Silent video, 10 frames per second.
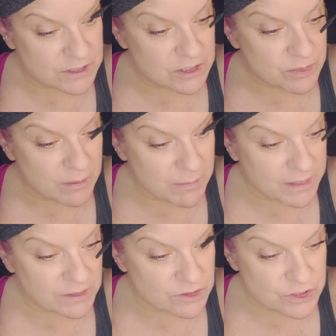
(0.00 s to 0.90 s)
just by
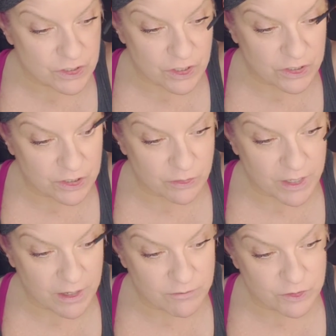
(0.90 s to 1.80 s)
making sure you
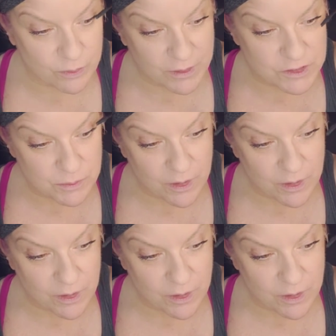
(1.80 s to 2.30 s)
don't have too much